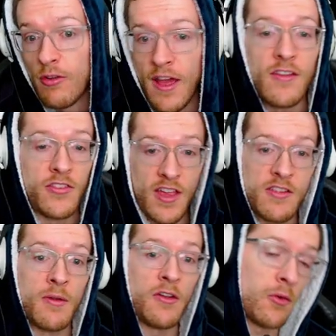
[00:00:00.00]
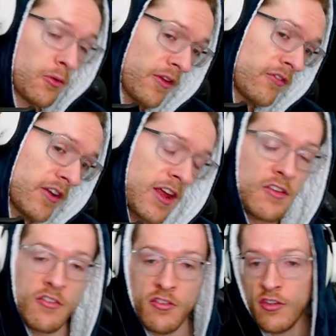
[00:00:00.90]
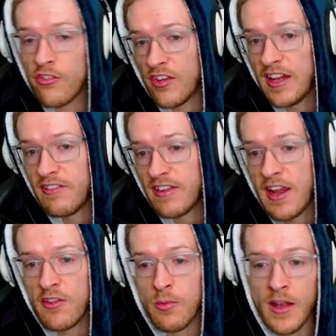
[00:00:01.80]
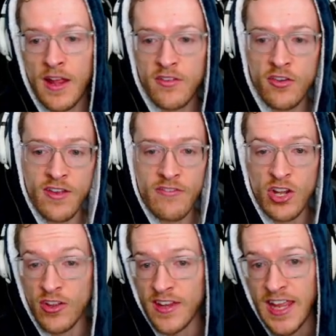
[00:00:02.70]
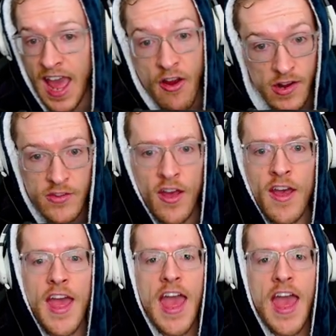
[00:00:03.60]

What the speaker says: I say this when I do all these videos. These are just silly videos where I like to just have a look at the character